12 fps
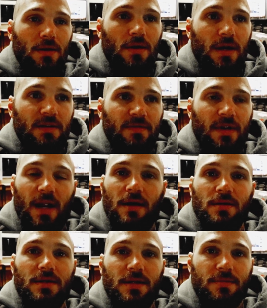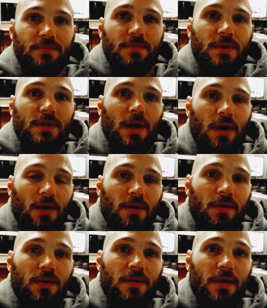CrossFit Nelson.
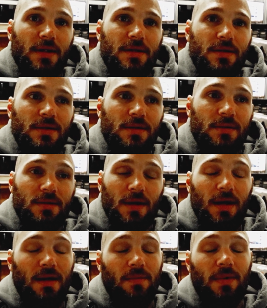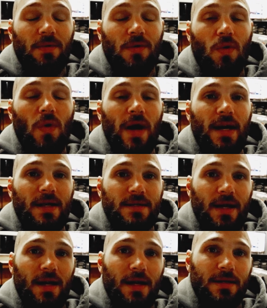So it's, yeah, it'll be quite
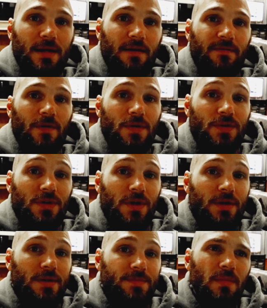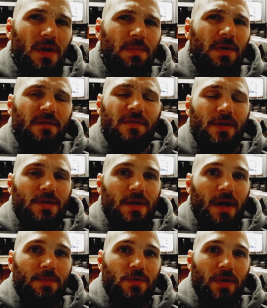exciting. It's like full circle. Been up there a few
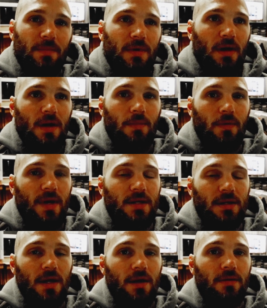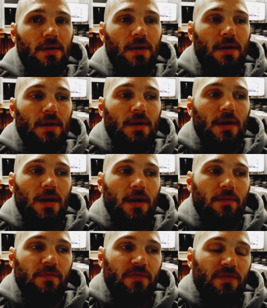times. We were up there a couple weeks ago
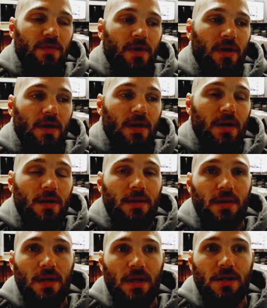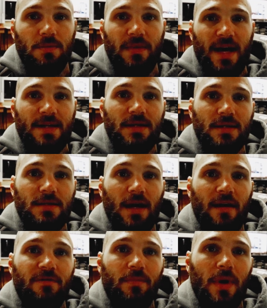um, for the gymnastic
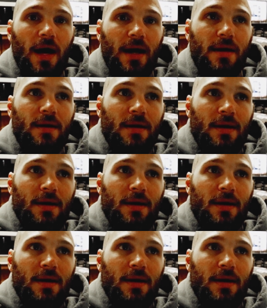stuff, but